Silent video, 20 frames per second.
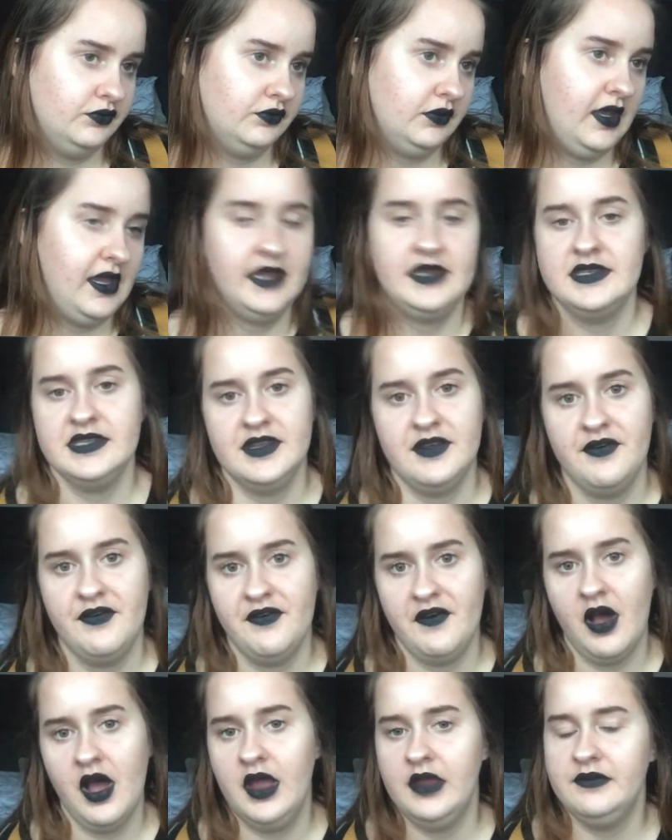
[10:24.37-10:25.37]

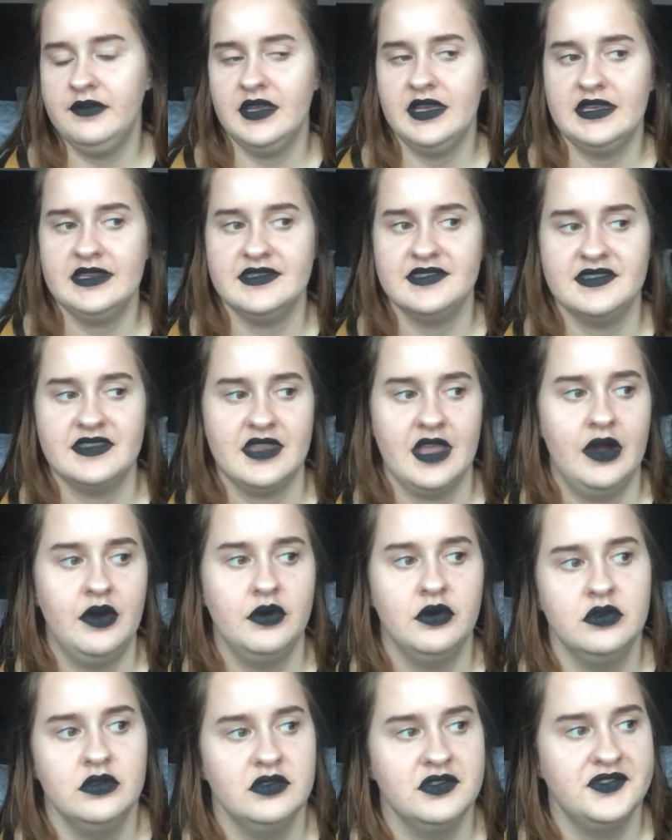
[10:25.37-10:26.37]
eighty-five is, that's
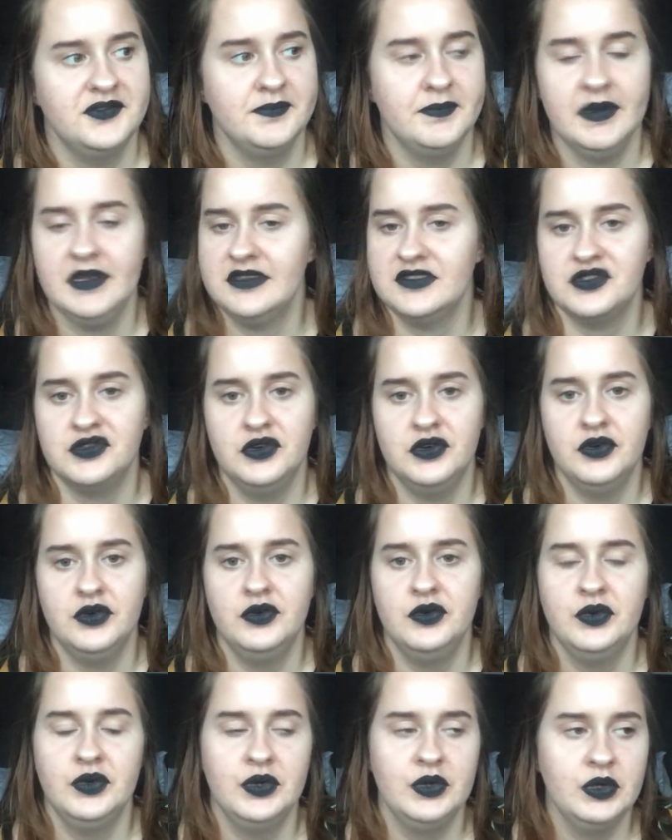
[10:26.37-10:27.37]
my score.
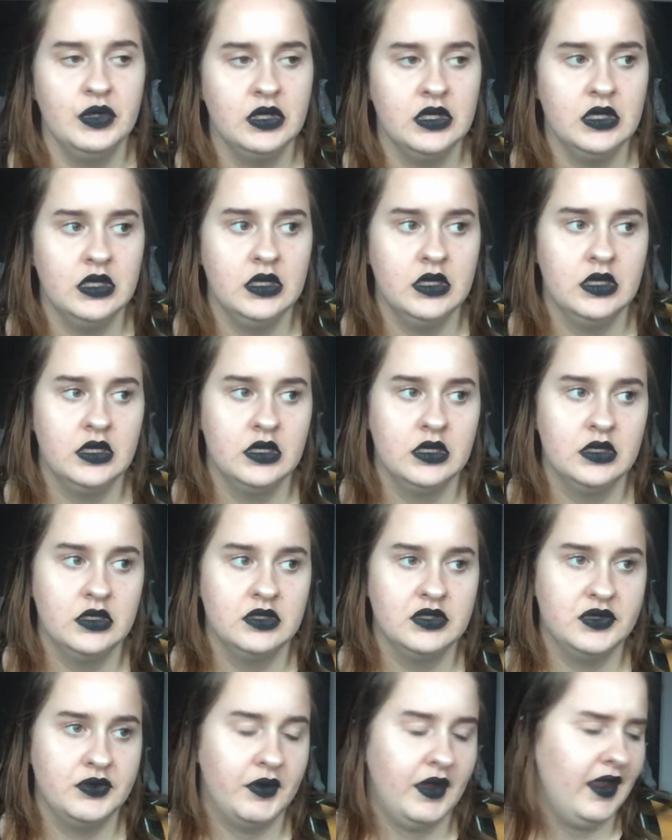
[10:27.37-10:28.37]

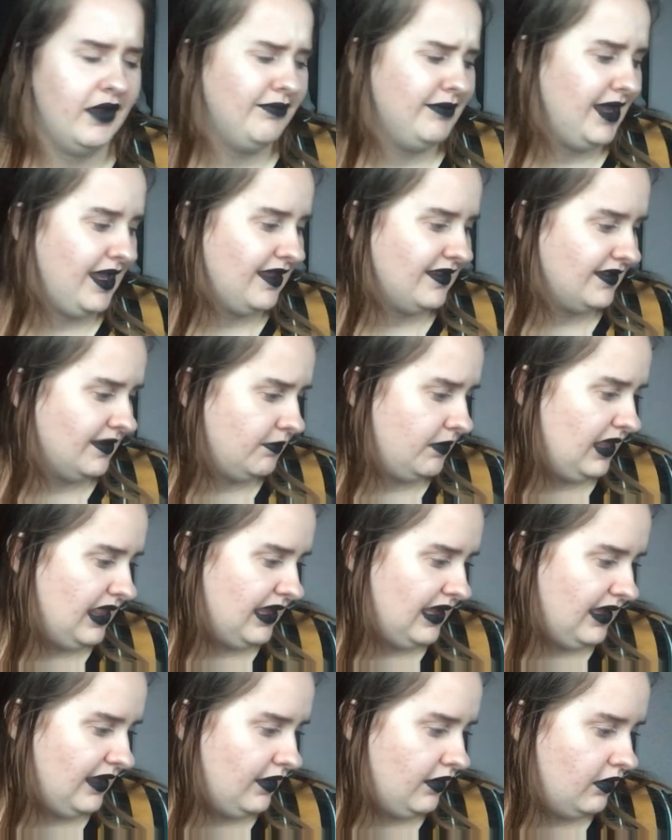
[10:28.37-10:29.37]
Do I have my exam in
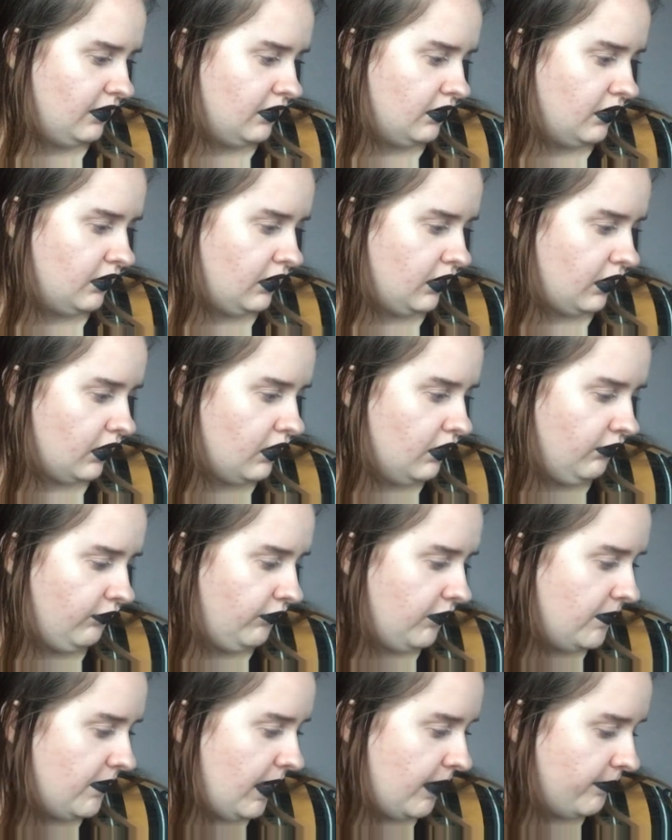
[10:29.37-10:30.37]
there? I can't
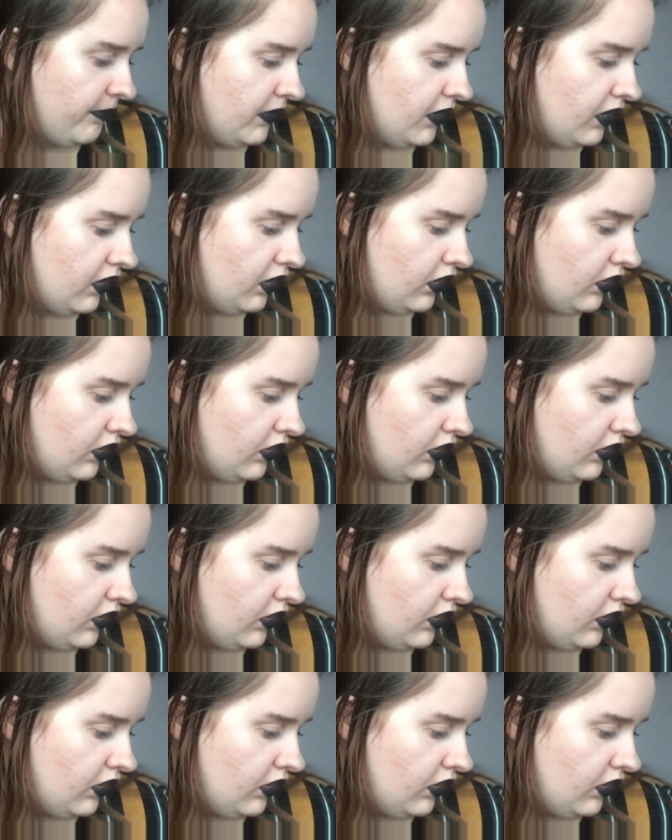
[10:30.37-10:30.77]
remember.